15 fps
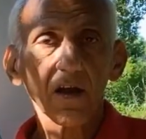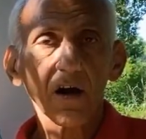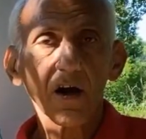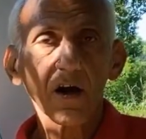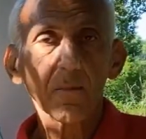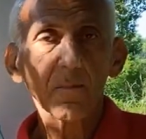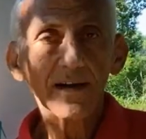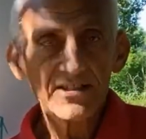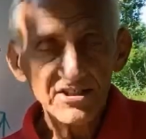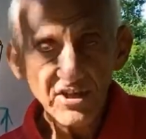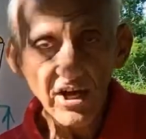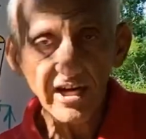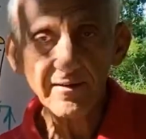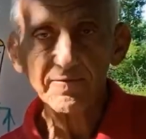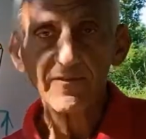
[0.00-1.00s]
my
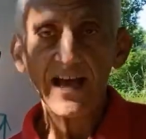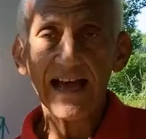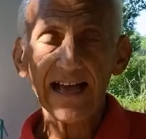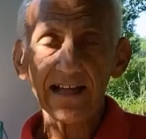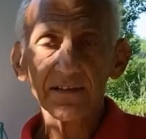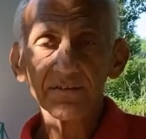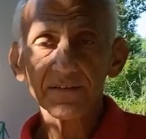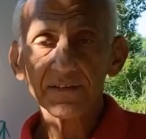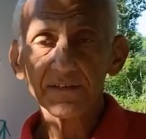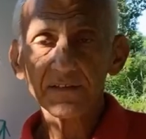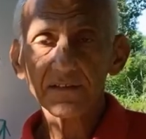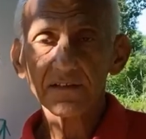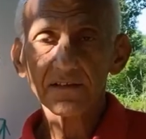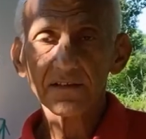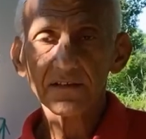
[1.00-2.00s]
startup valve,
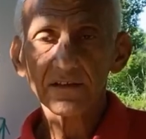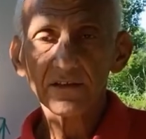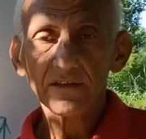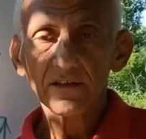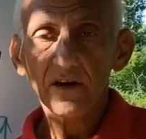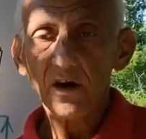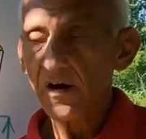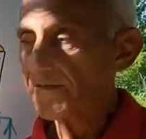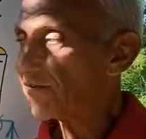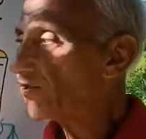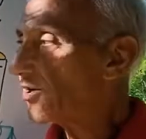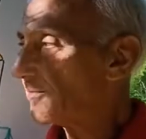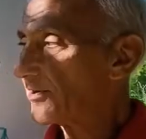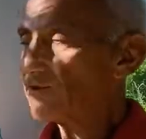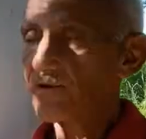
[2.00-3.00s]
on the
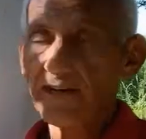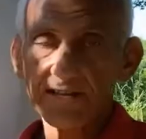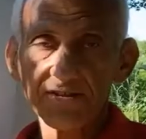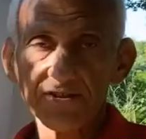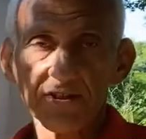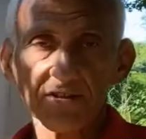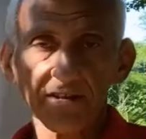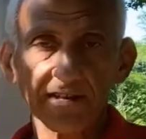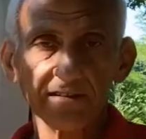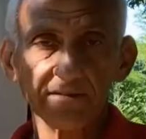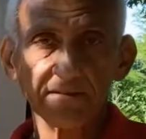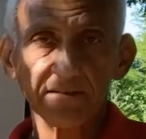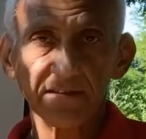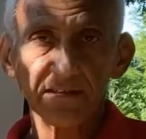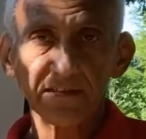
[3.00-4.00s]
chimney tray design.
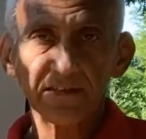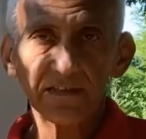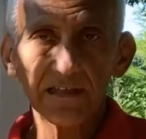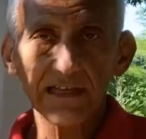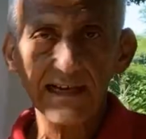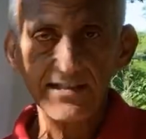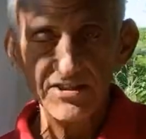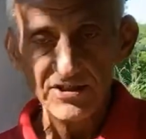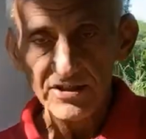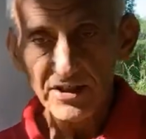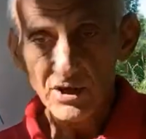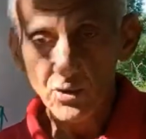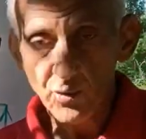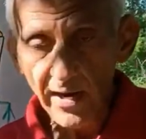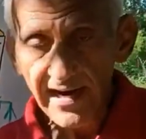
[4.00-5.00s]
It's
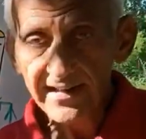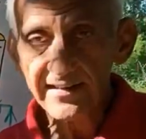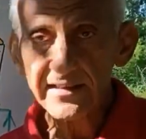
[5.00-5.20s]
greatly